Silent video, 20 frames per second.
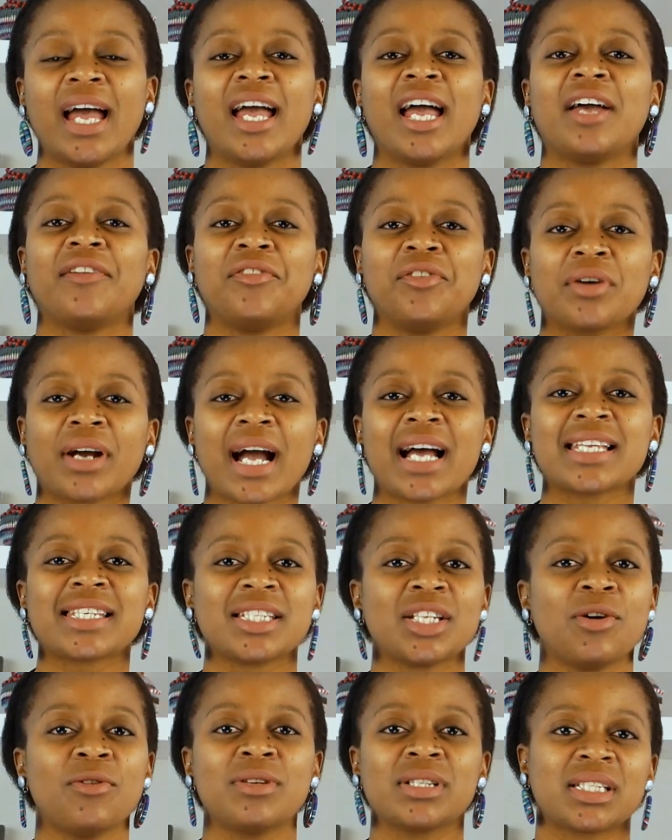Have you guys
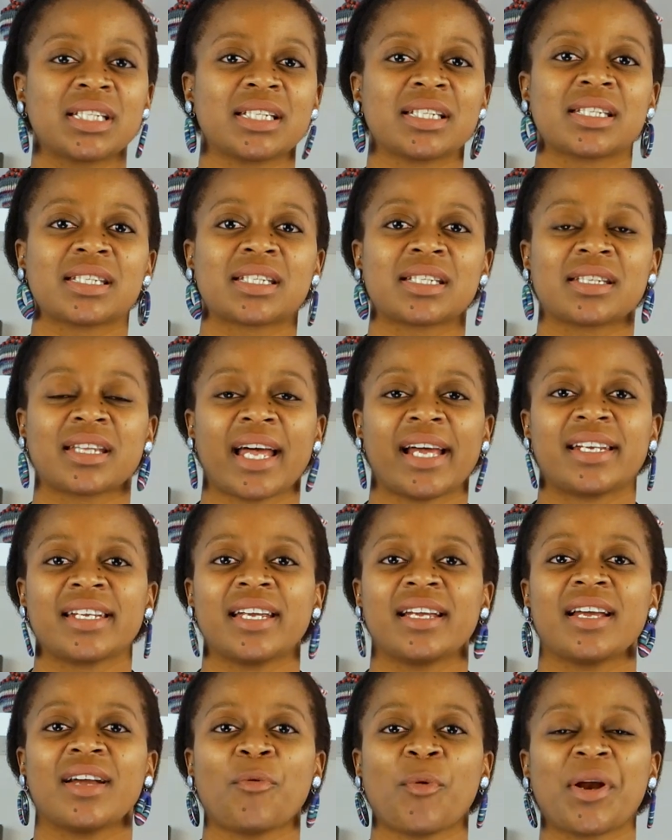noticed that
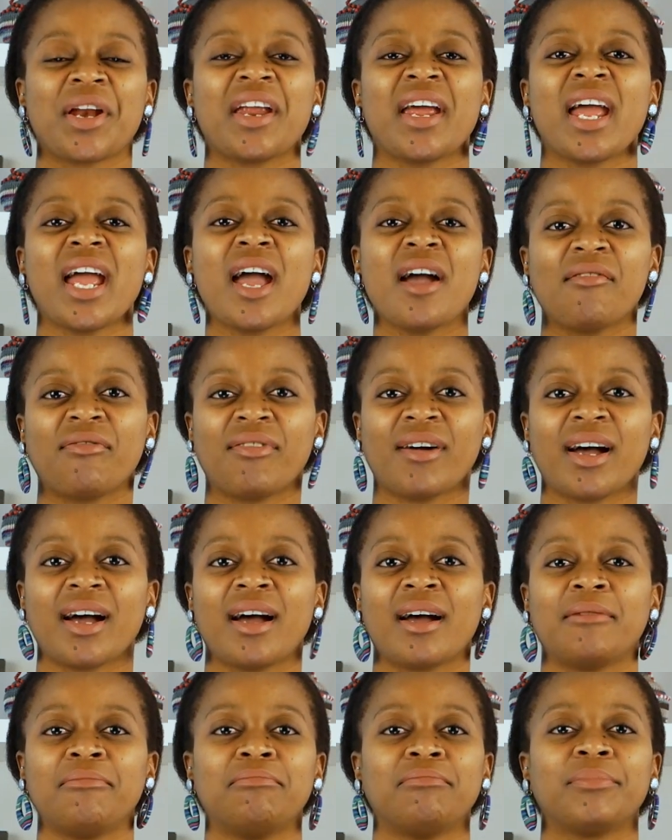
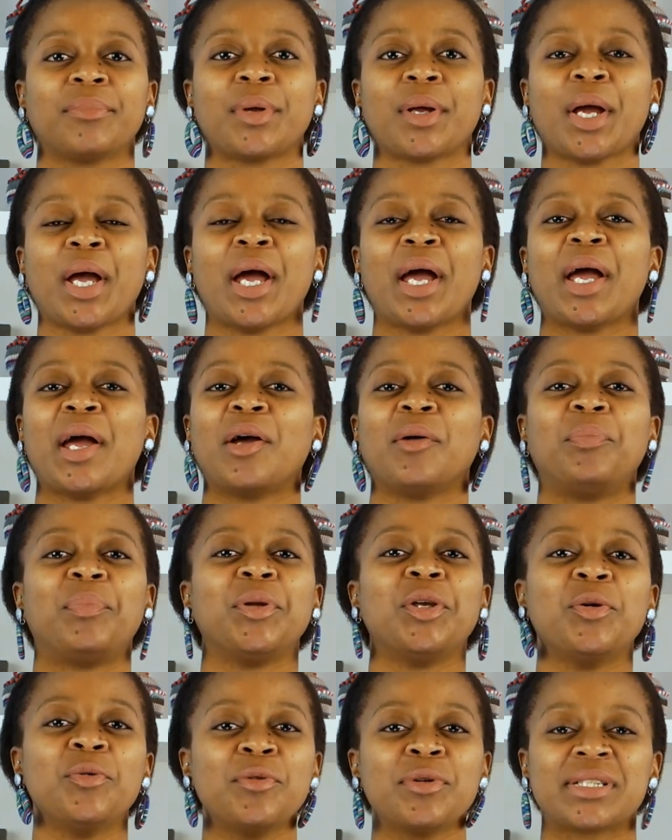whenever a
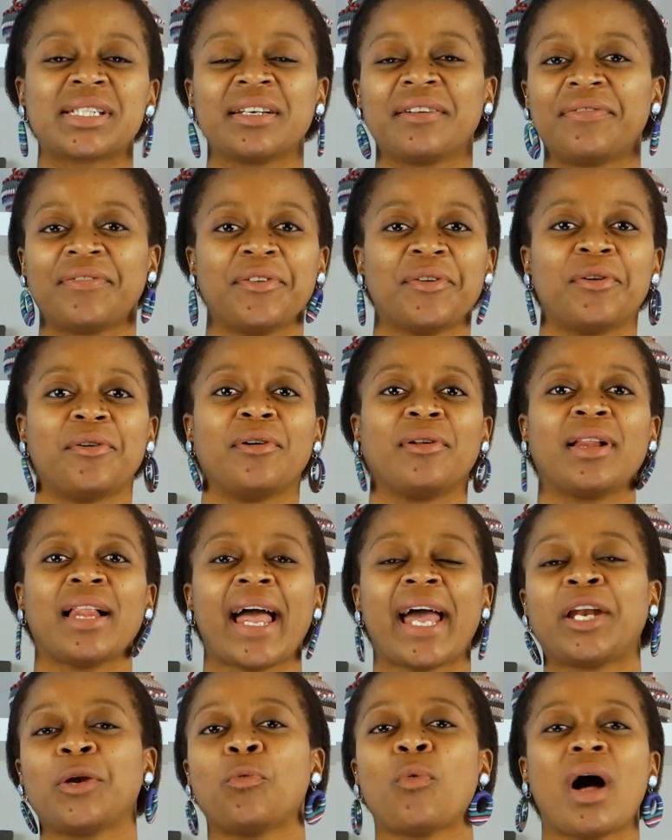beautiful
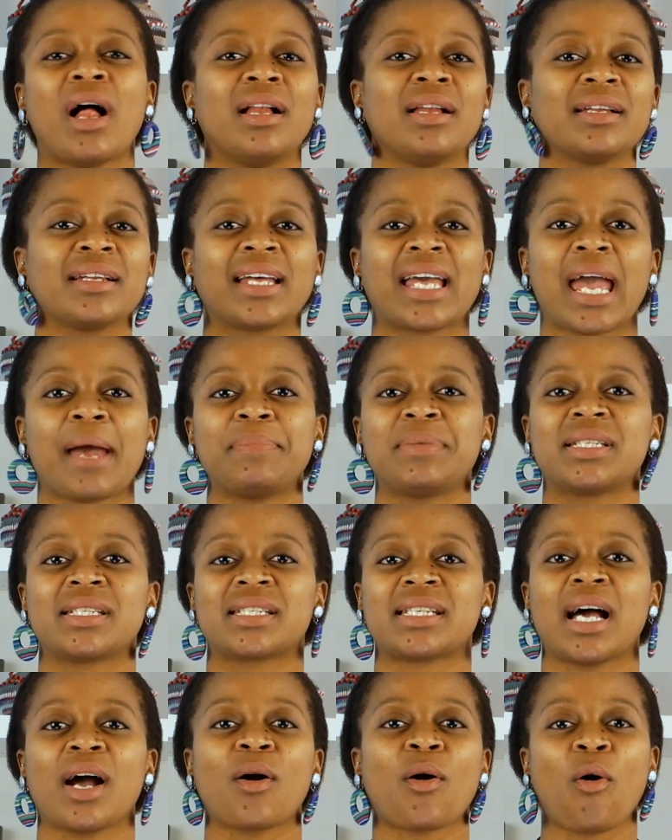and well-kept
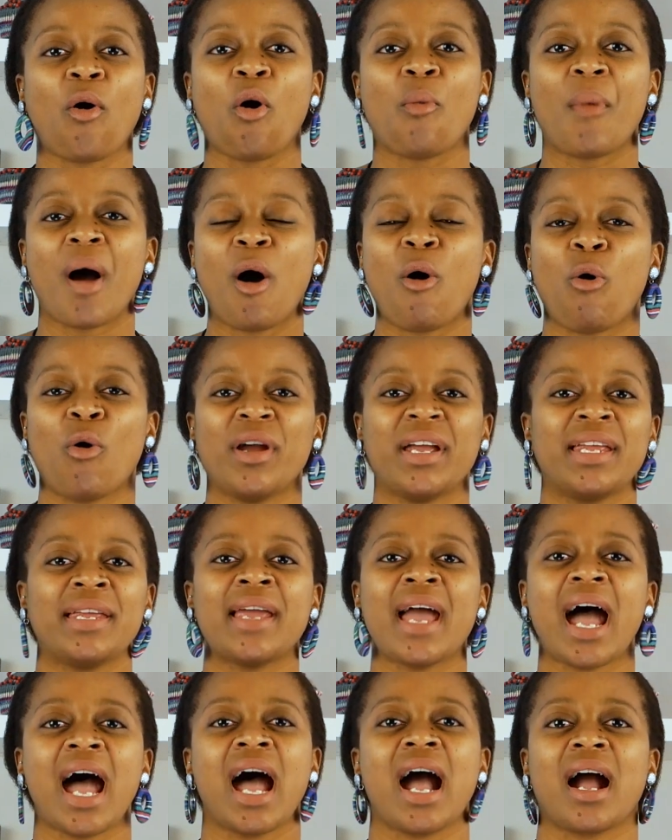sangoma or
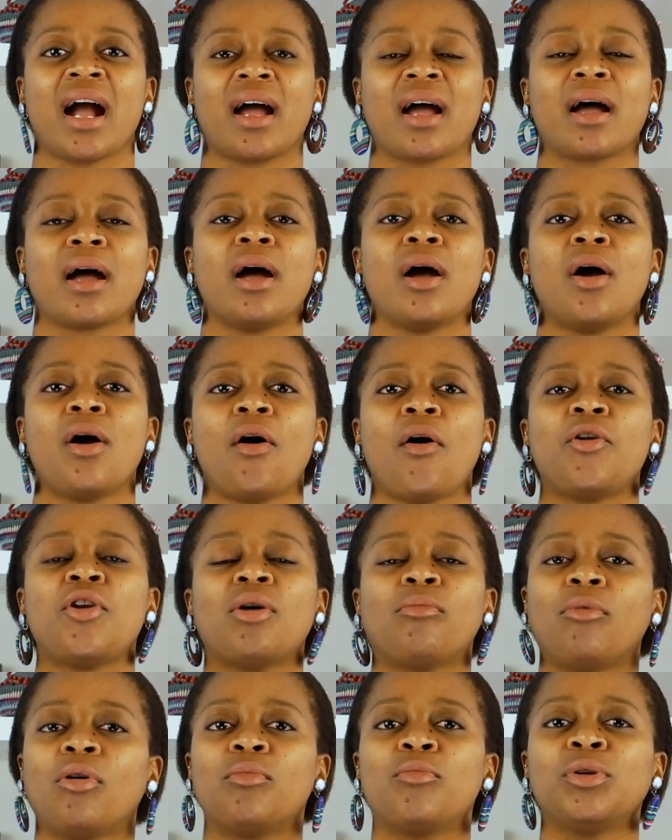inyanga,
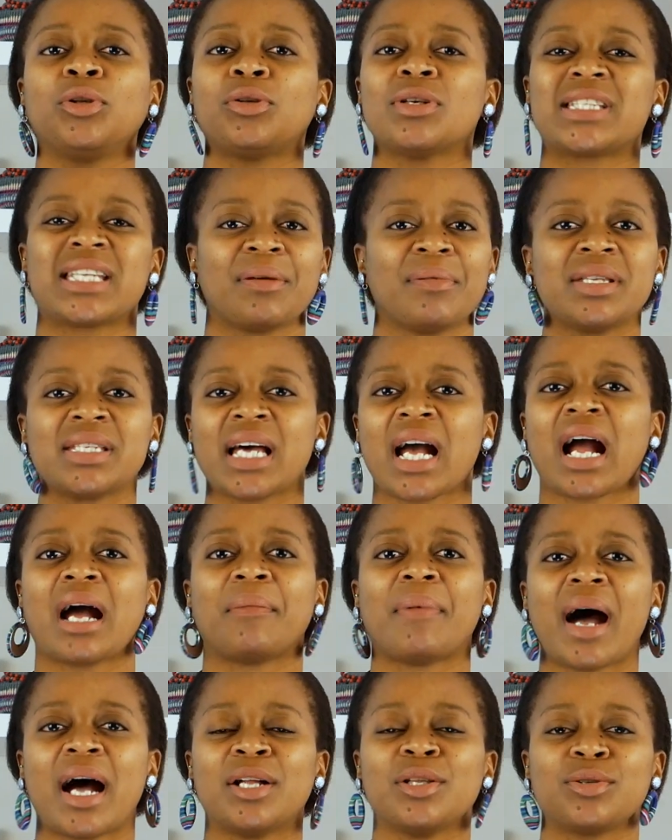noma umuntu osebenza
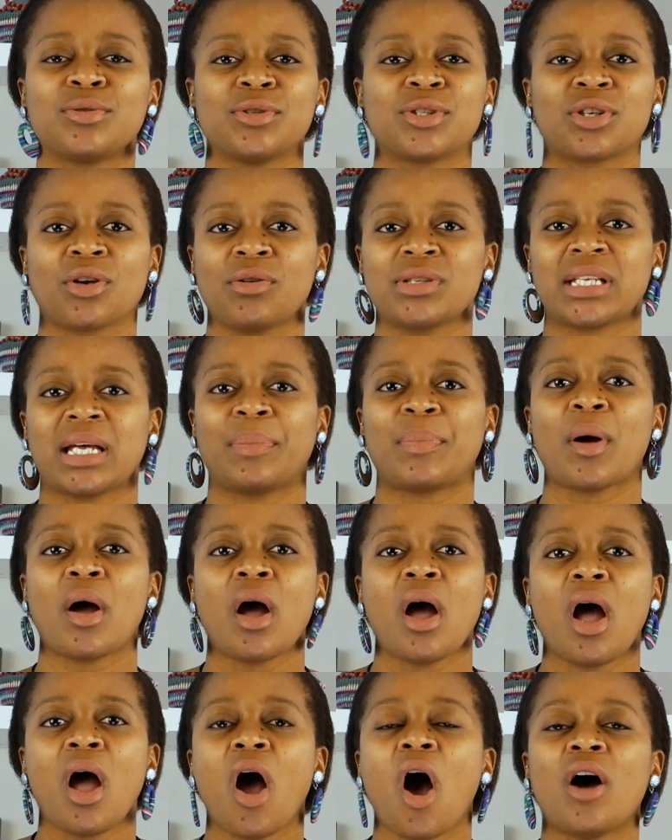ngabantu shows up
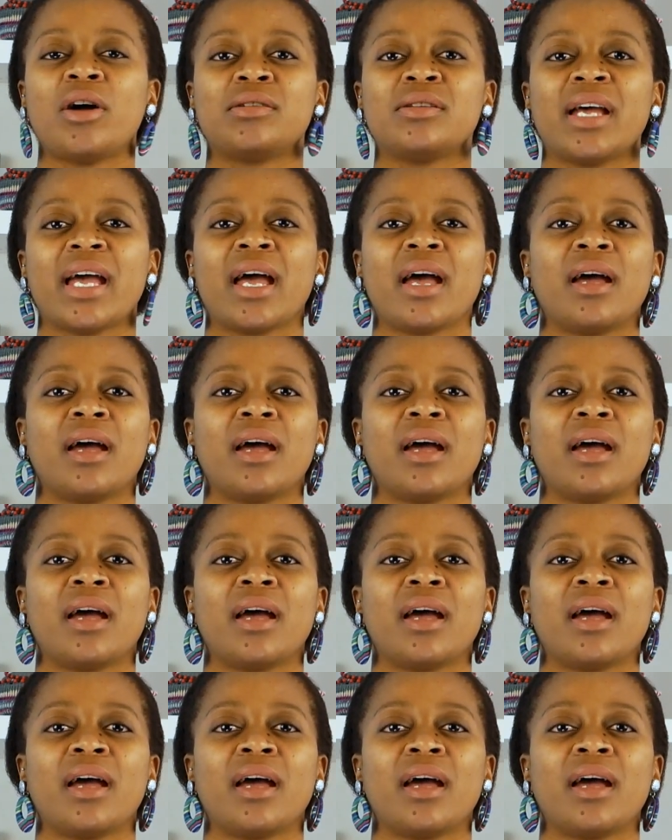on